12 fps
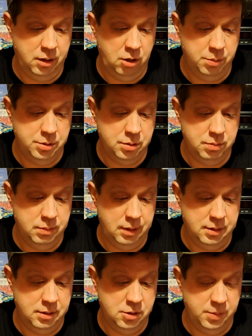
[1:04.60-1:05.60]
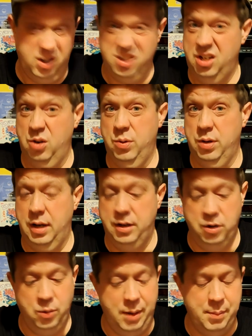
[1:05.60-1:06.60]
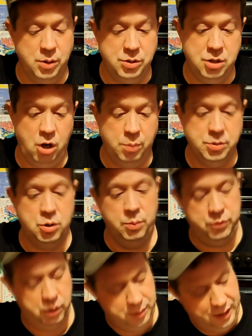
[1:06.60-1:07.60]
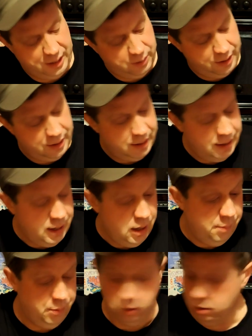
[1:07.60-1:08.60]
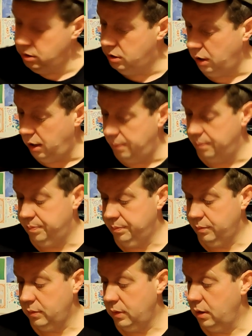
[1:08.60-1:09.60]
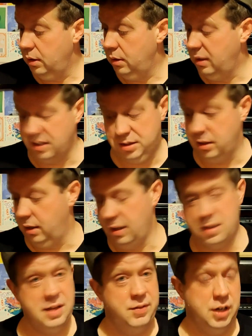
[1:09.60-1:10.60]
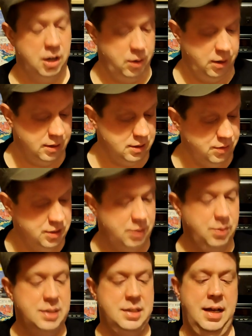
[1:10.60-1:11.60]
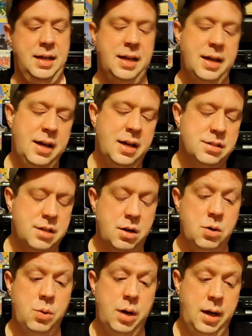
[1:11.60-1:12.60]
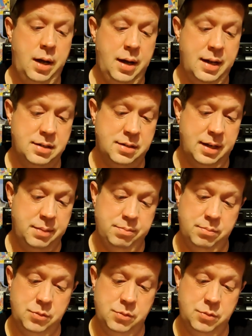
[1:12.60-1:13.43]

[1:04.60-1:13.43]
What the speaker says: hops, to be honest, I don't know where most hops come from anyway. But let's give it a go anyway, let's see what it's like. So, as I say,